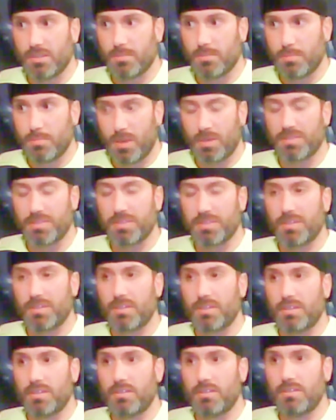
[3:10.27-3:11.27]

person.